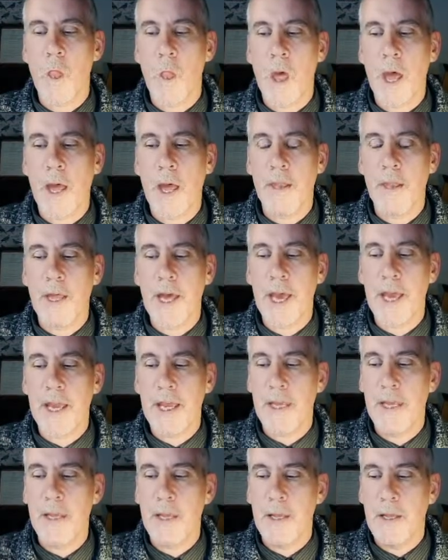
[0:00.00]
and
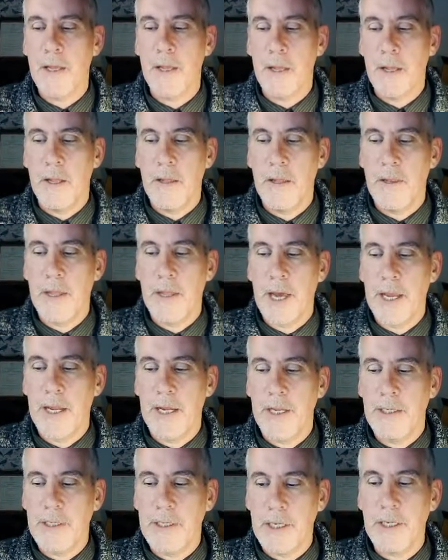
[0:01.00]
they
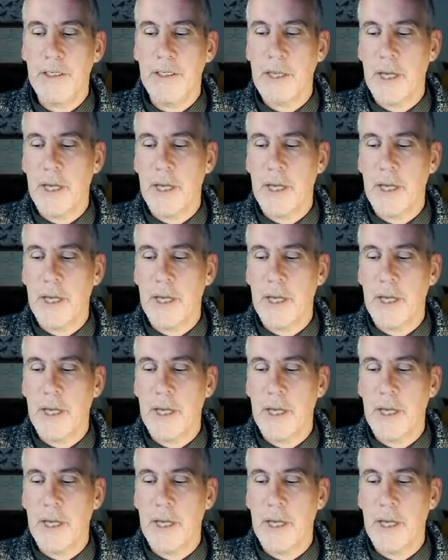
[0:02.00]
they did.